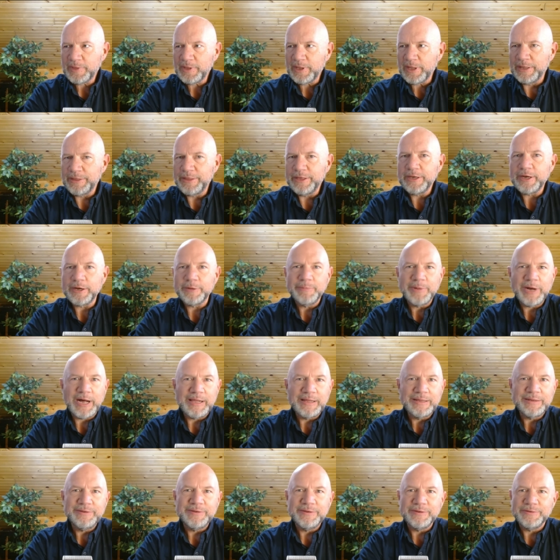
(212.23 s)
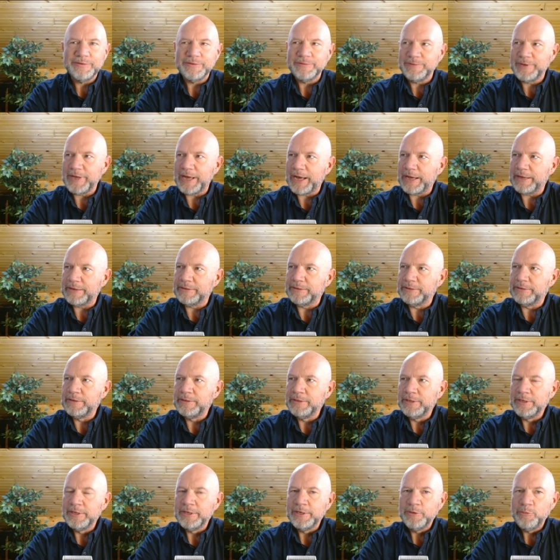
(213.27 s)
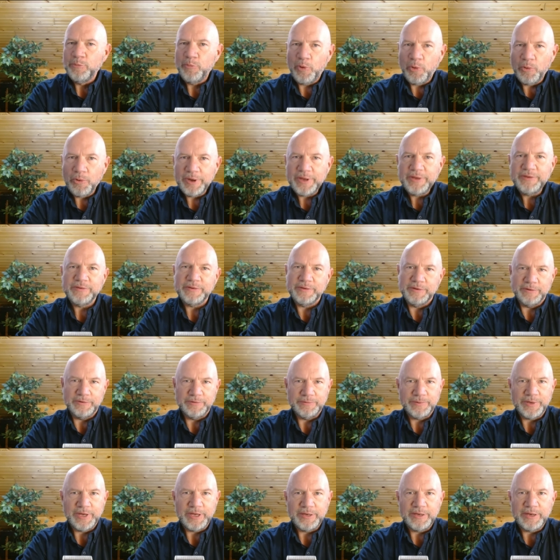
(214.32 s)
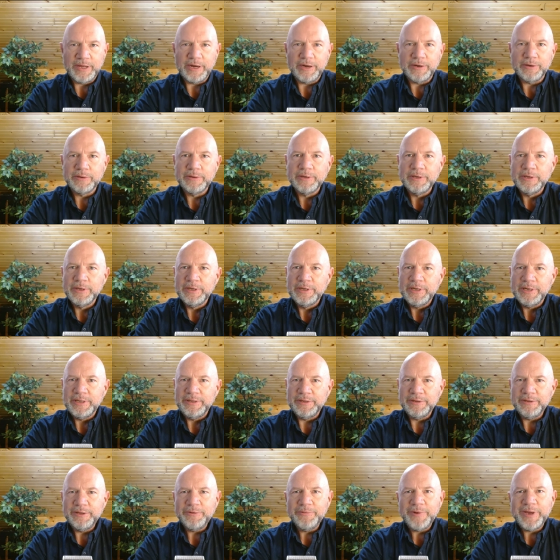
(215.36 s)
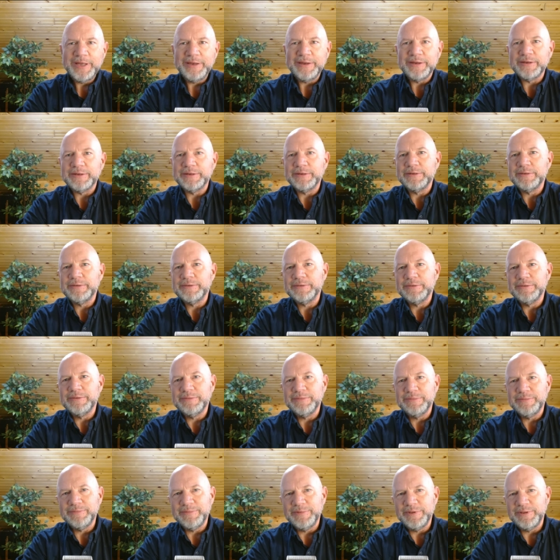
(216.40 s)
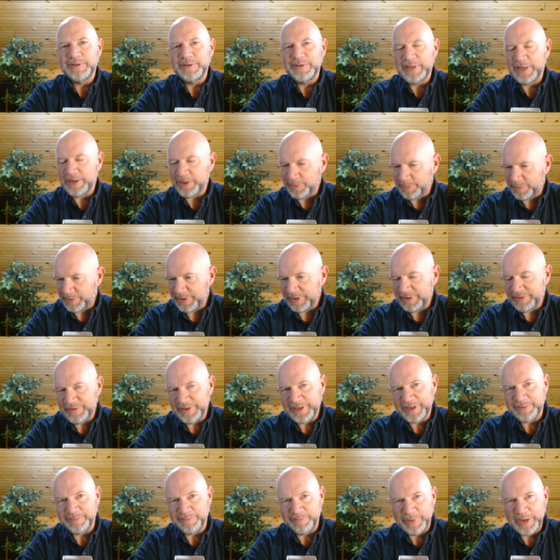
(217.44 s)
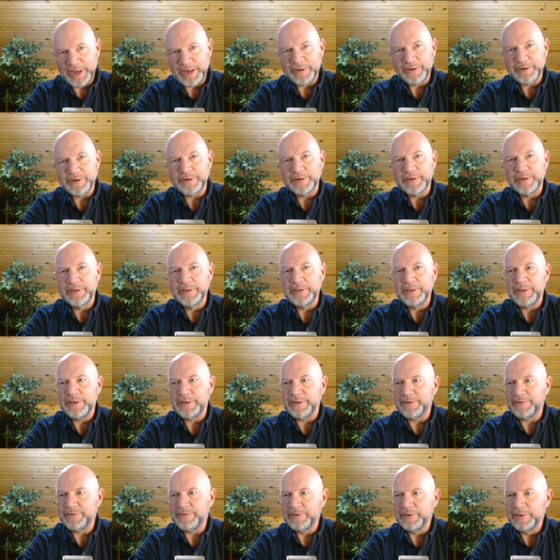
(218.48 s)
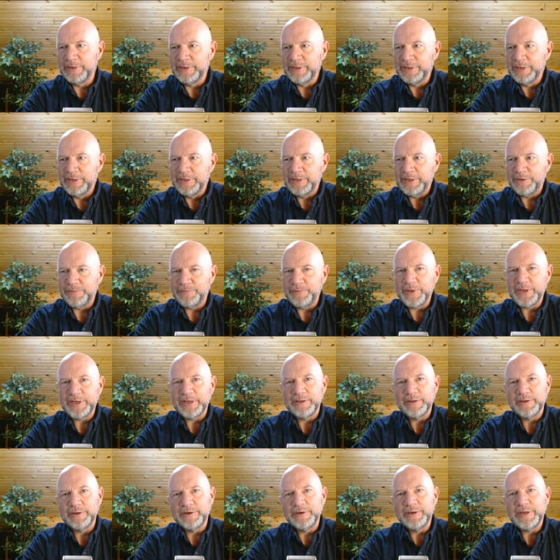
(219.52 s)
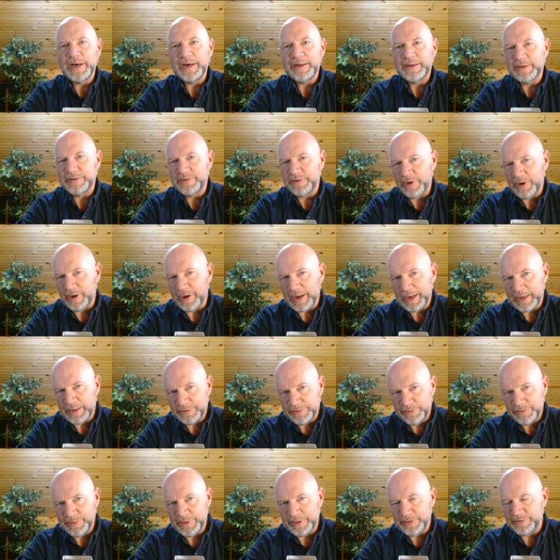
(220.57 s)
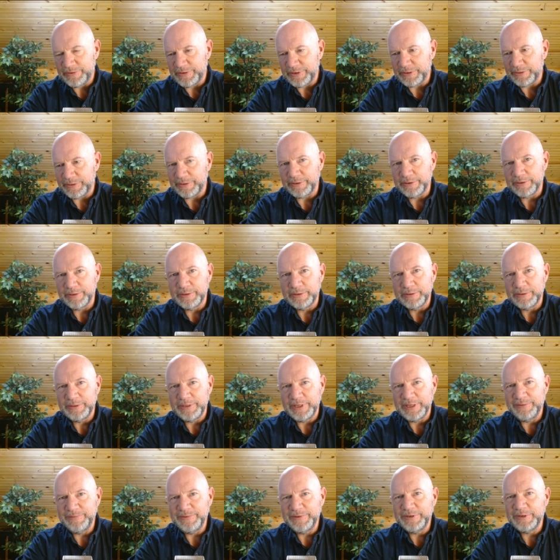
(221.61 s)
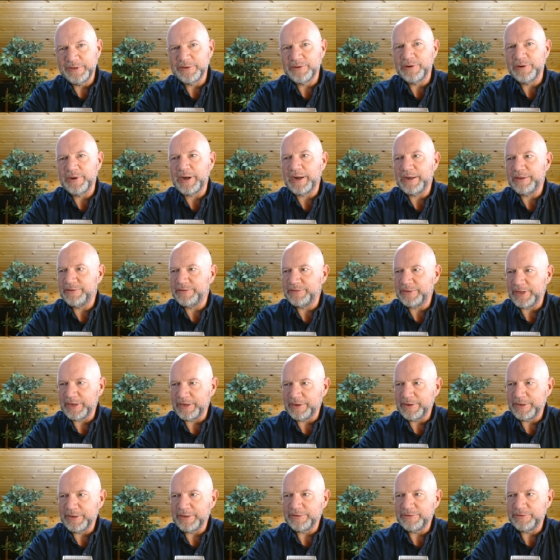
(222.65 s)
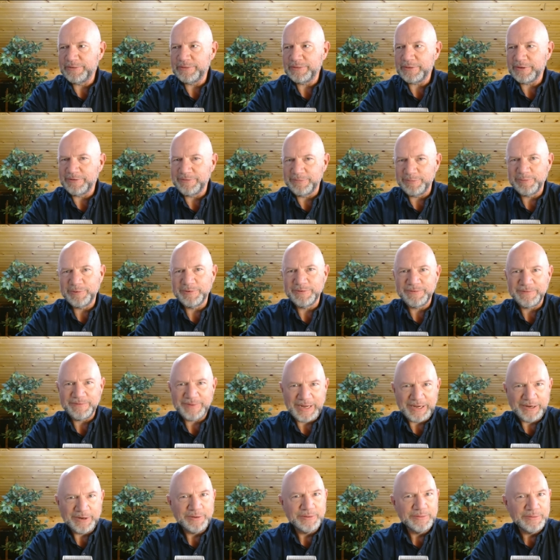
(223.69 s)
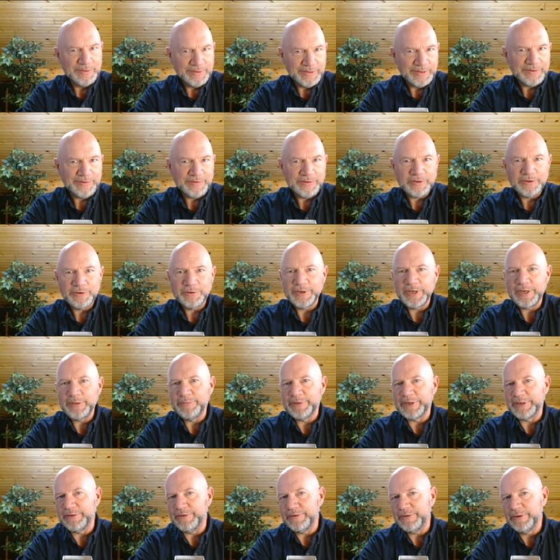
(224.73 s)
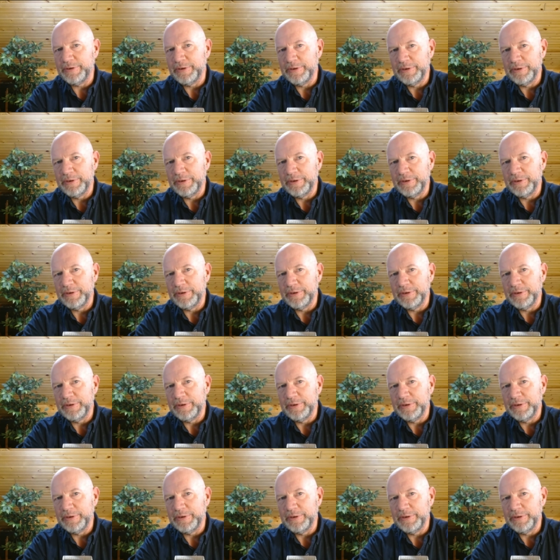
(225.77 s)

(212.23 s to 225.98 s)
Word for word: I think our politics have gotten poisonous right now. And the only way to help things get better is if we can learn how to talk to each other, even across areas of profound disagreement,